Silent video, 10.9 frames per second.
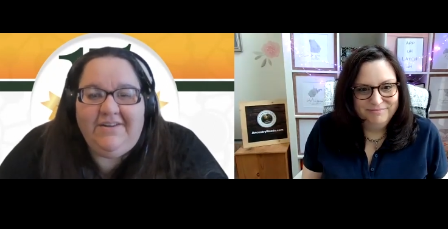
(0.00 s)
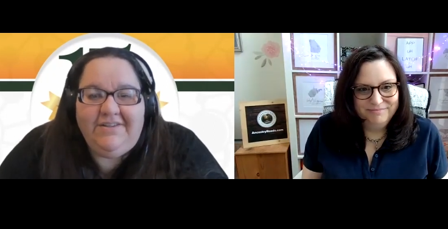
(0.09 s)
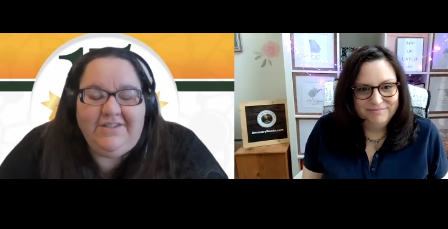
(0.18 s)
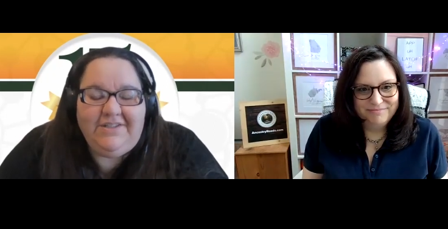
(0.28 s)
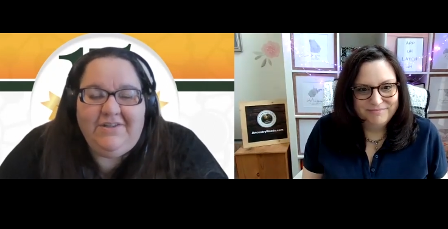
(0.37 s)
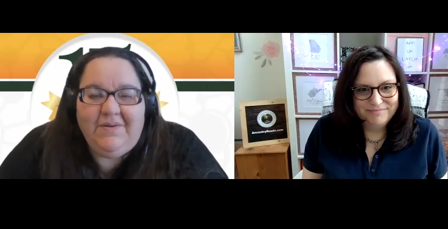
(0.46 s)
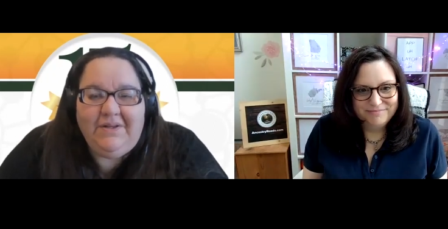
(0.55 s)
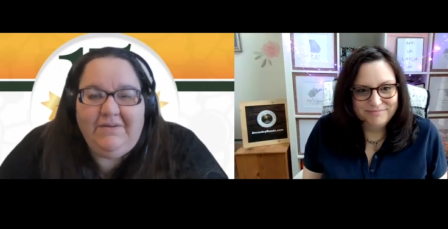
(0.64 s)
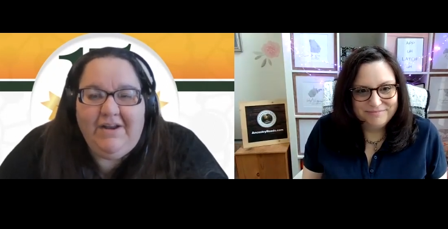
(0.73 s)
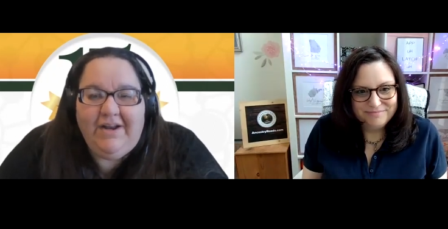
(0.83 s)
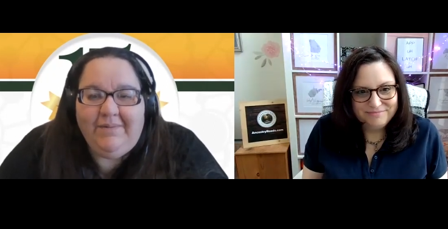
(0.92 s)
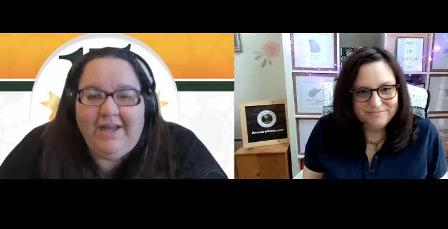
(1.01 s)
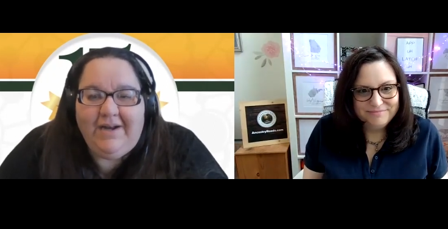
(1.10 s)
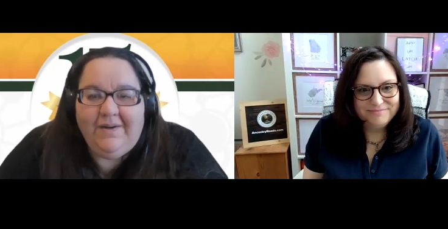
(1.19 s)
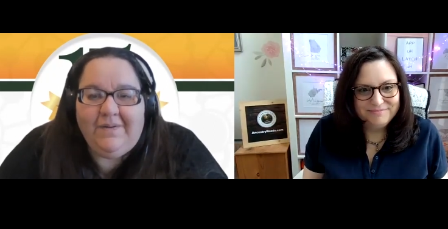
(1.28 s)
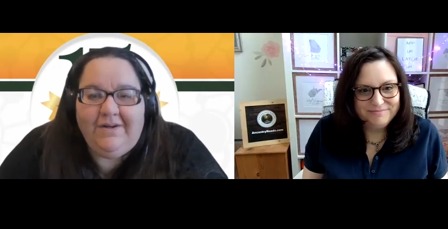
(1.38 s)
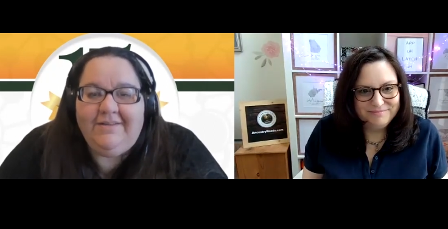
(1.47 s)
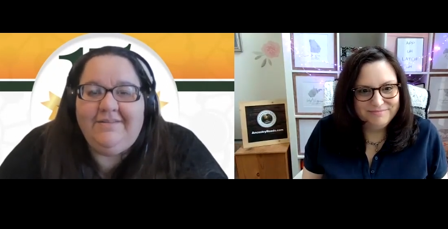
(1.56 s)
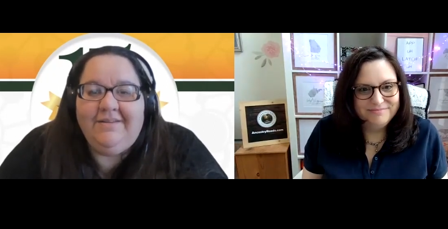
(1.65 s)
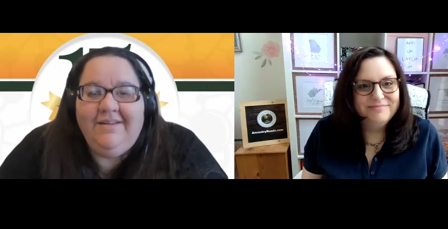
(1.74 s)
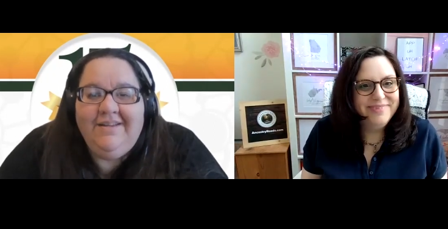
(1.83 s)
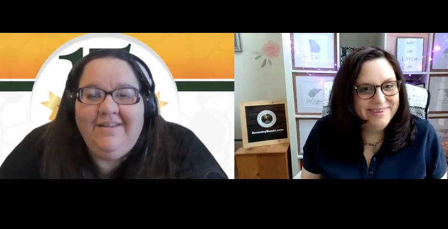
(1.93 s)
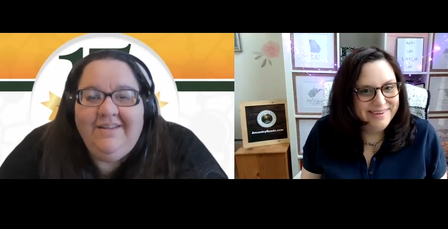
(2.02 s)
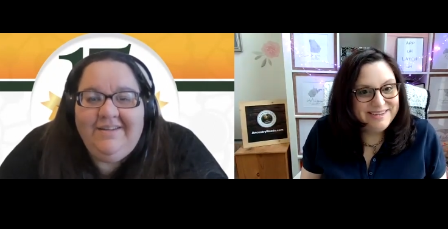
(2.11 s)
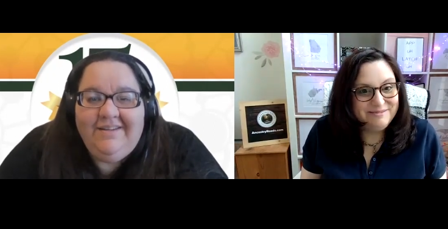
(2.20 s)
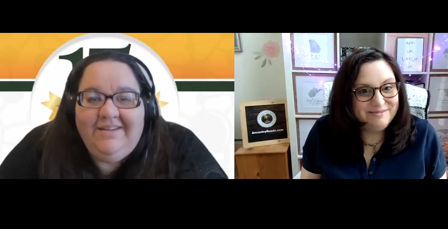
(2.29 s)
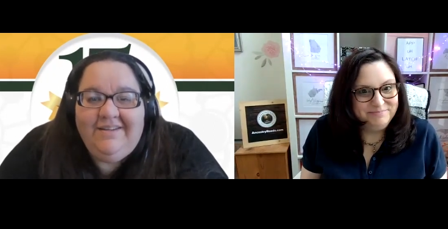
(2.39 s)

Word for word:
Speaker 1: just totally random categories. Yeah.